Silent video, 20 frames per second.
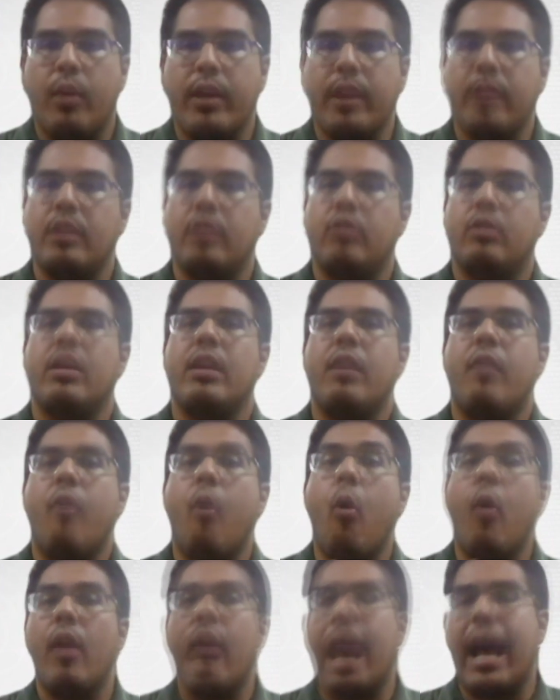wanted to give
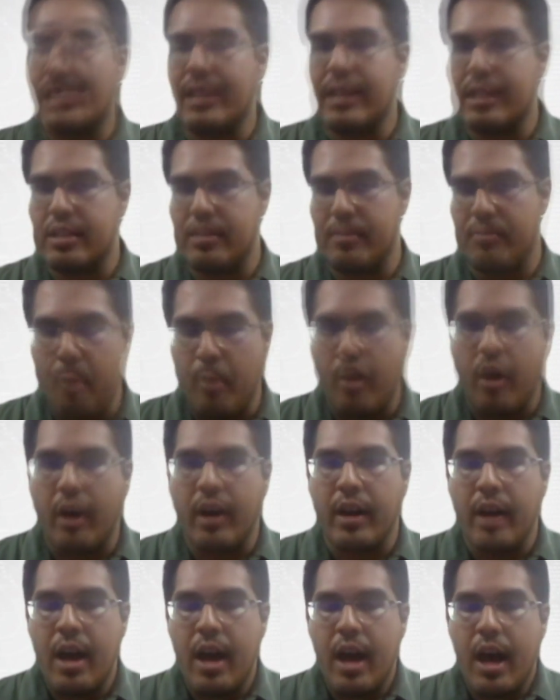wholehearted support